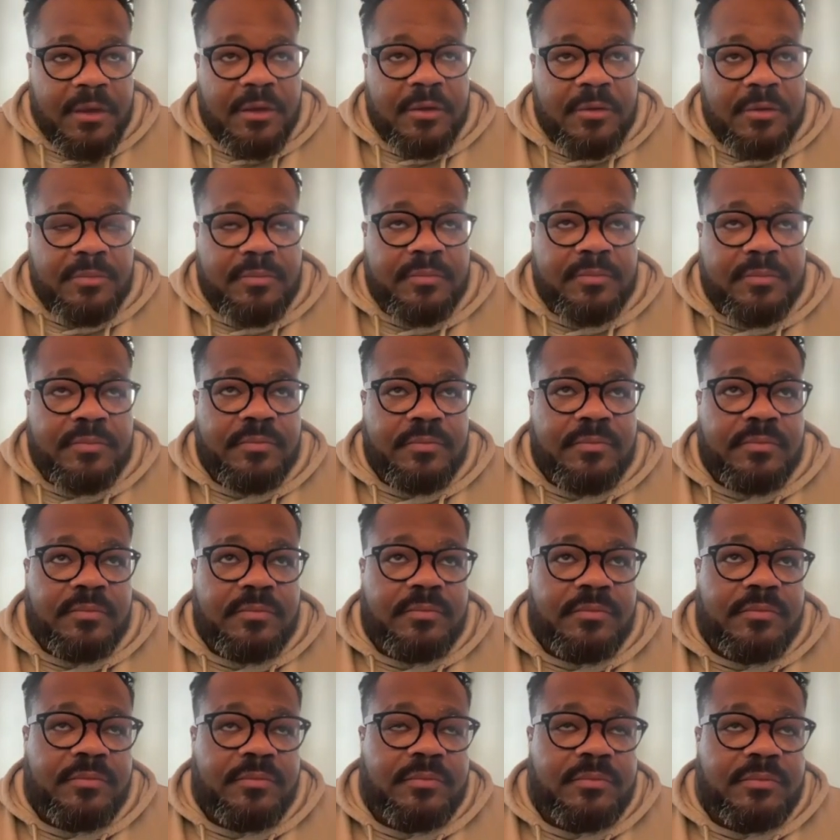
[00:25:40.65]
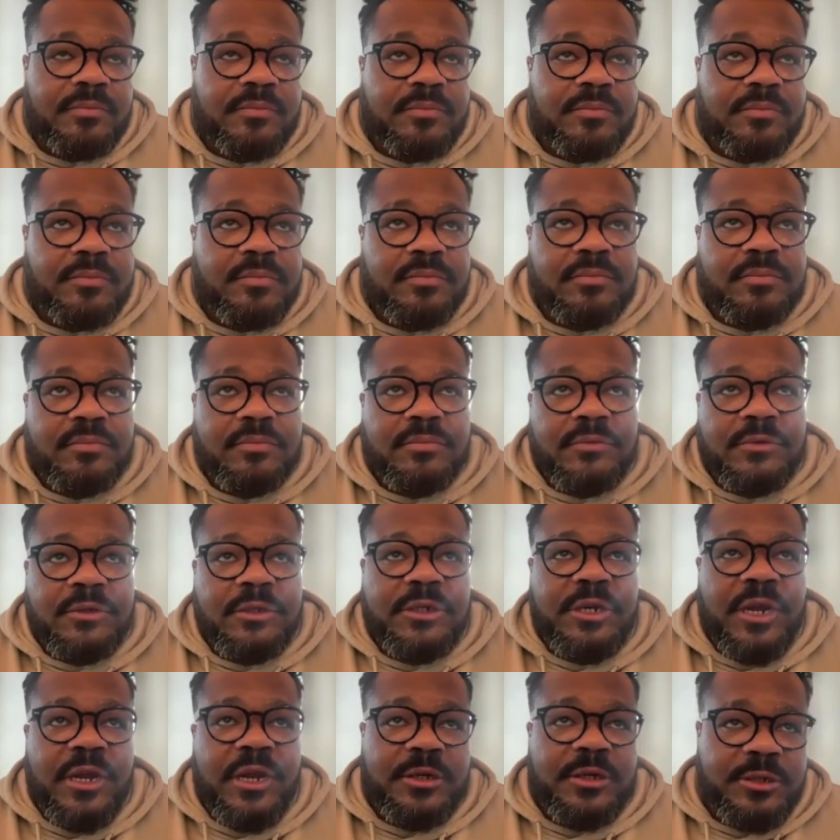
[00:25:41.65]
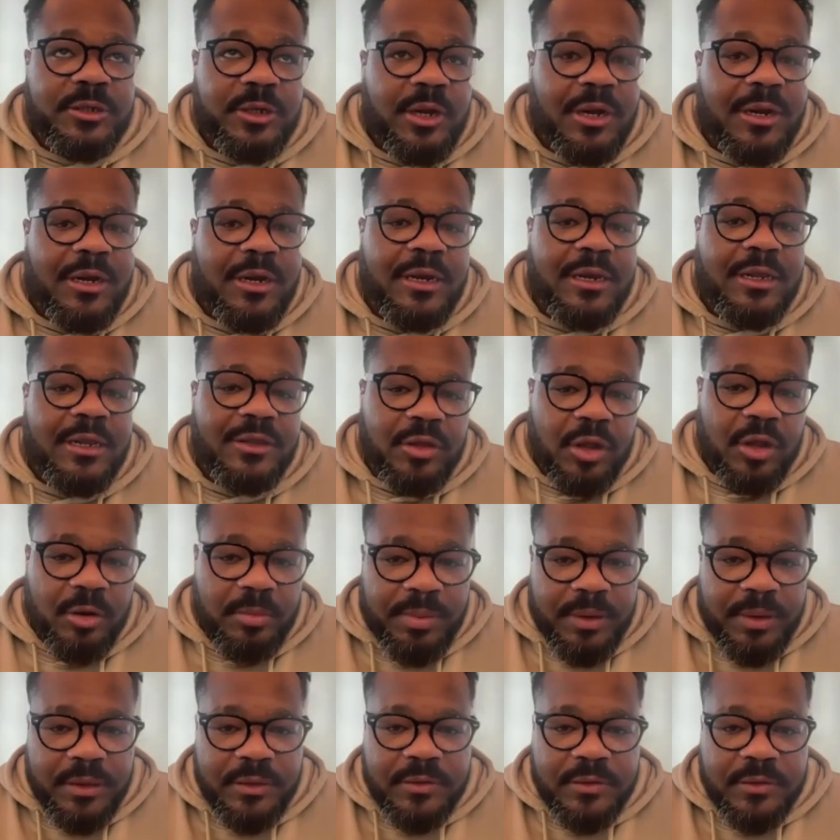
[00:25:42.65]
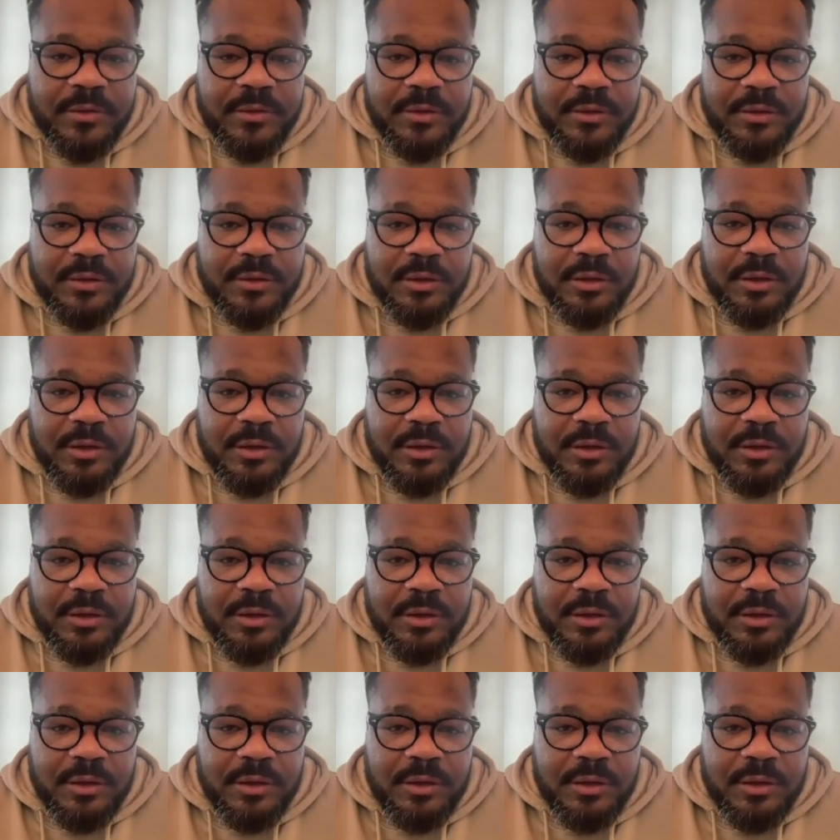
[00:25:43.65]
um, change a little bit,